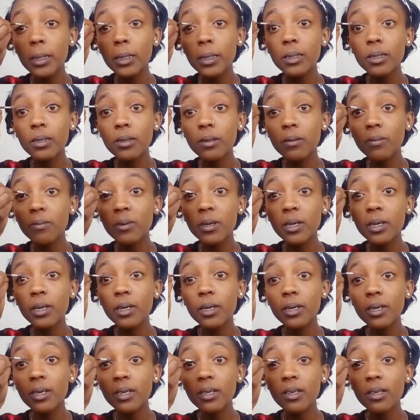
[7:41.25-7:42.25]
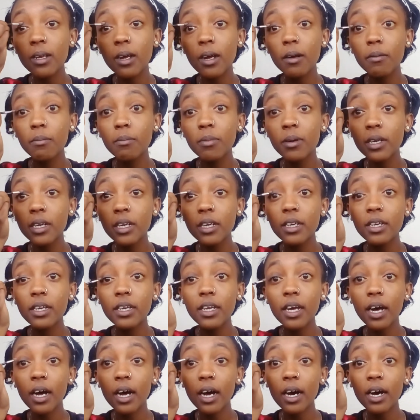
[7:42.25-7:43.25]
just making it a bit
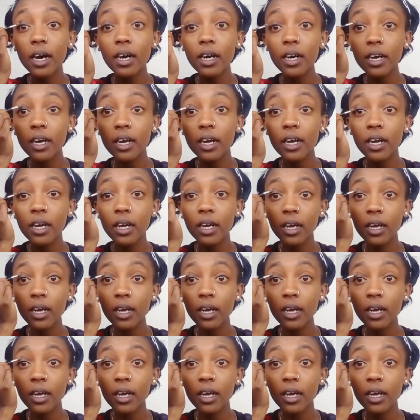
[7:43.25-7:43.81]
dark.